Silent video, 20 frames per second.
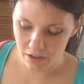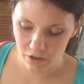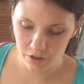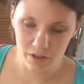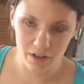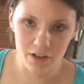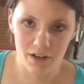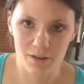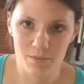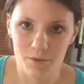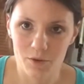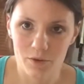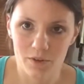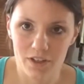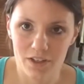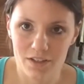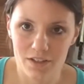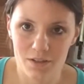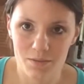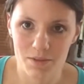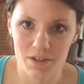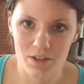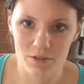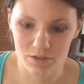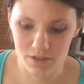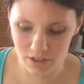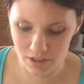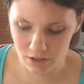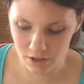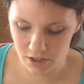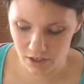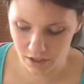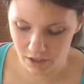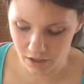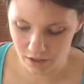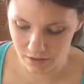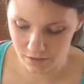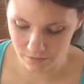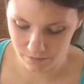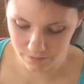I know that I'm going to be using
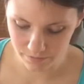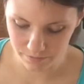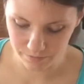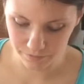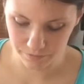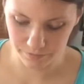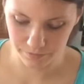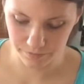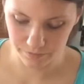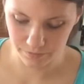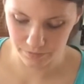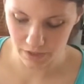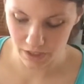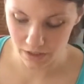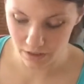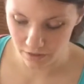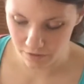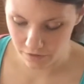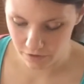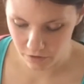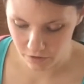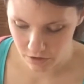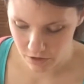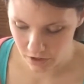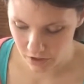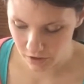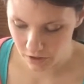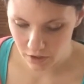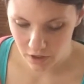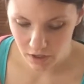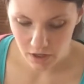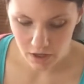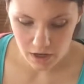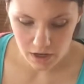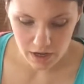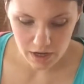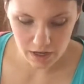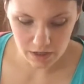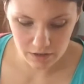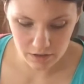chicken in the future,
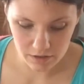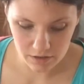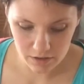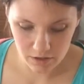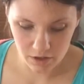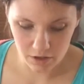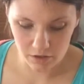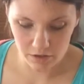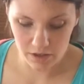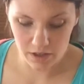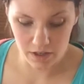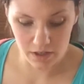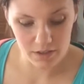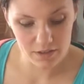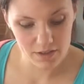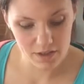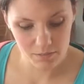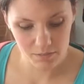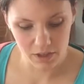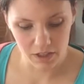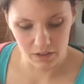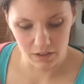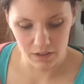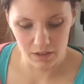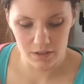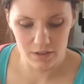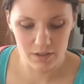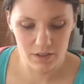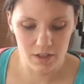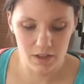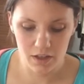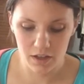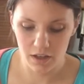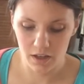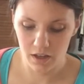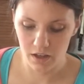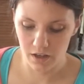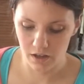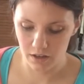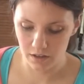and so it is on my list,
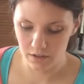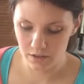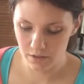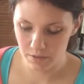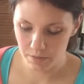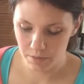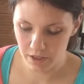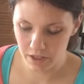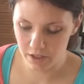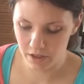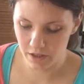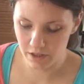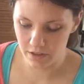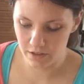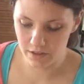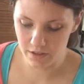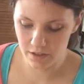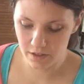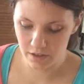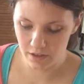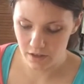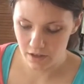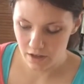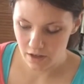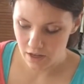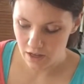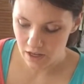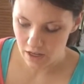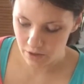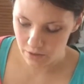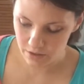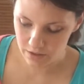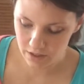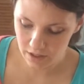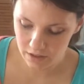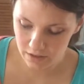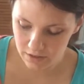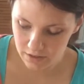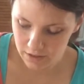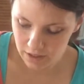and because it was
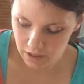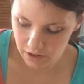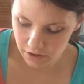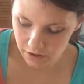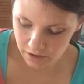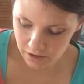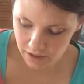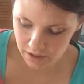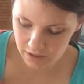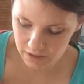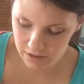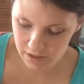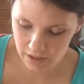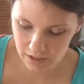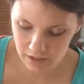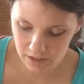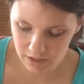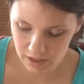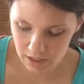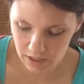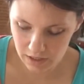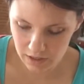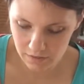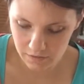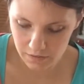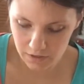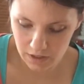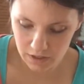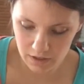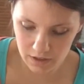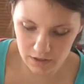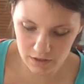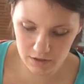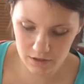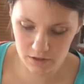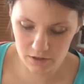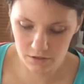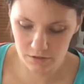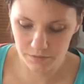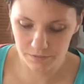on sale, I decided to take
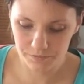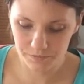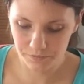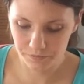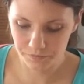advantage.